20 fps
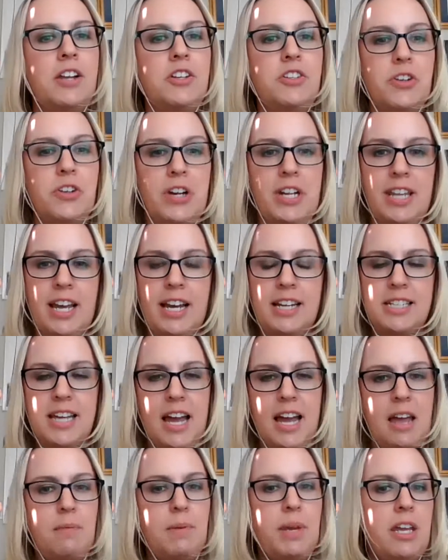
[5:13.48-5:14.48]
During that
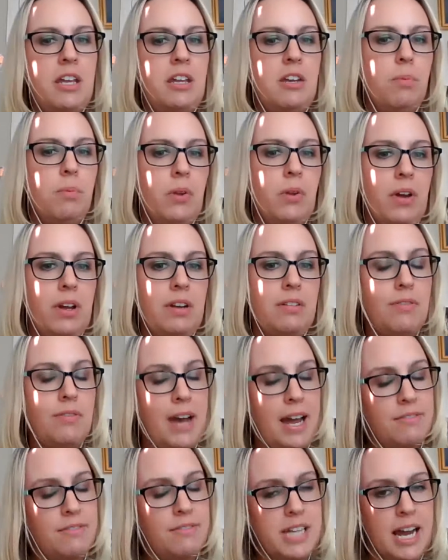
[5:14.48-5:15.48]
time, he deployed
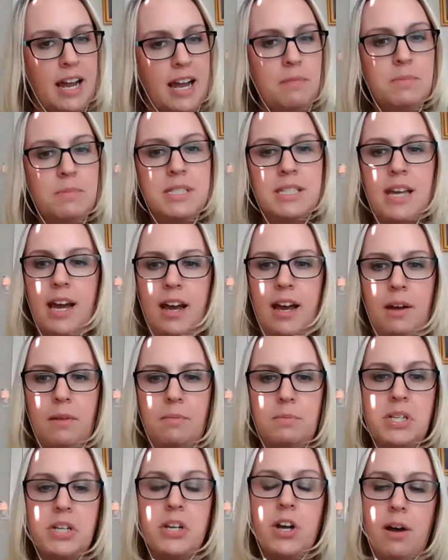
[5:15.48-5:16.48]
5 times
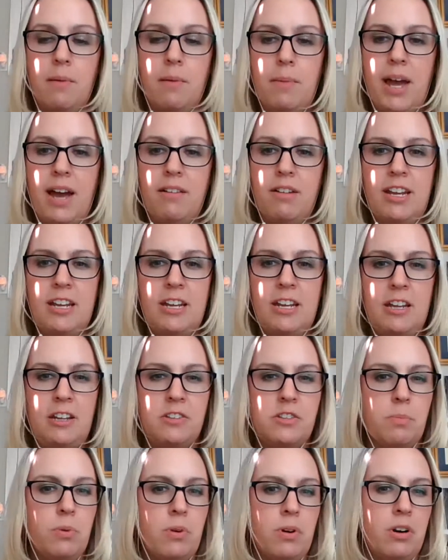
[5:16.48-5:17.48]
to combat in
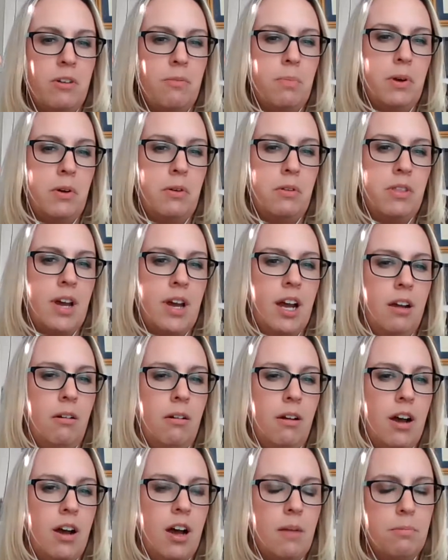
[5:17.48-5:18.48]
support of both
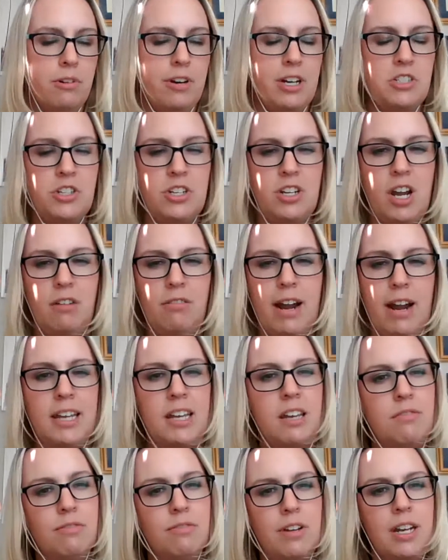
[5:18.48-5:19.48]
Operation
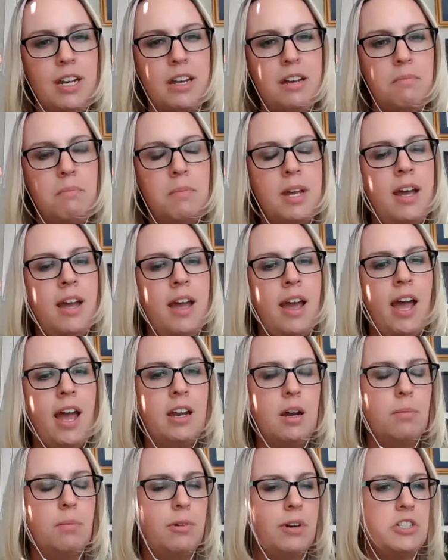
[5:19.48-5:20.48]
Iraqi Freedom
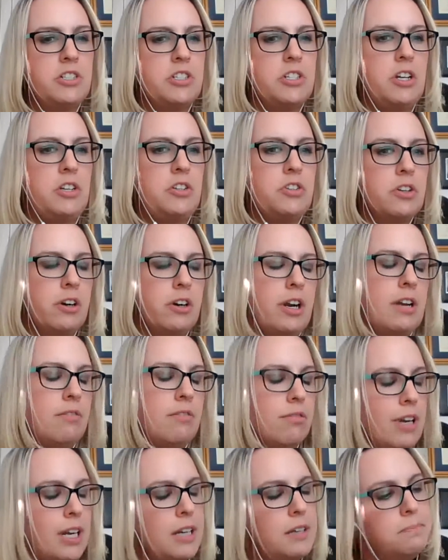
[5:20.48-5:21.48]
and Operation Enduring
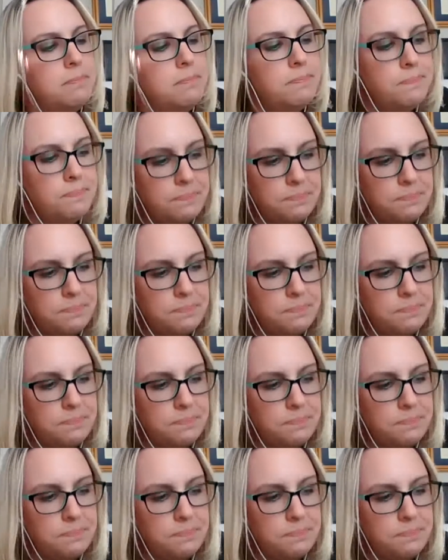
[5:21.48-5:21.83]
Freedom.